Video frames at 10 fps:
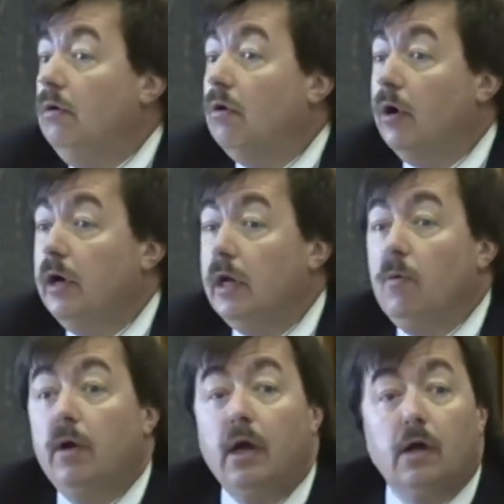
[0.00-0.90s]
or
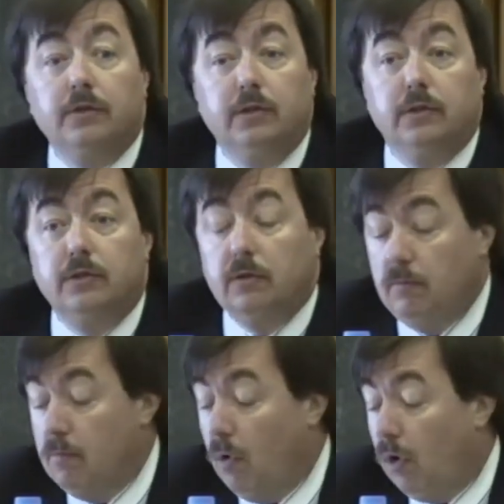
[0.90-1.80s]
anyone else's
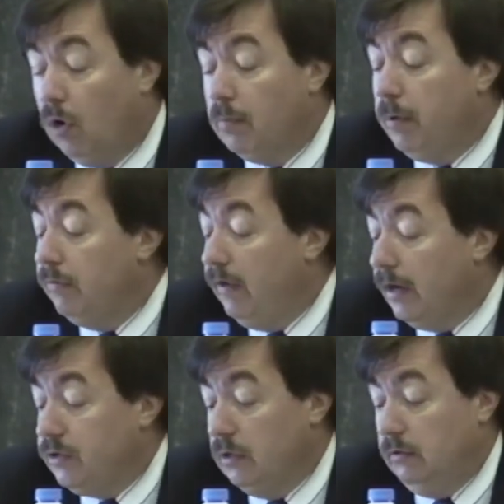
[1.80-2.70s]
moral
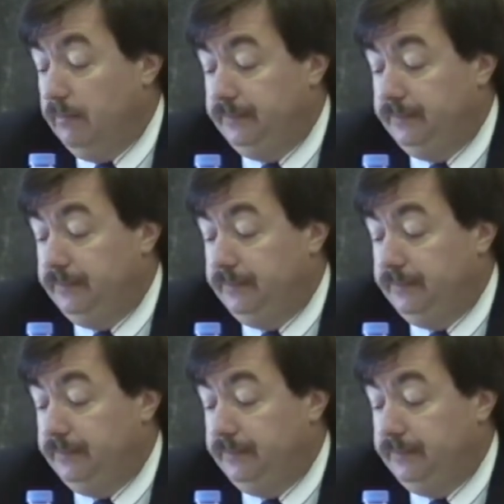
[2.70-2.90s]
perfection.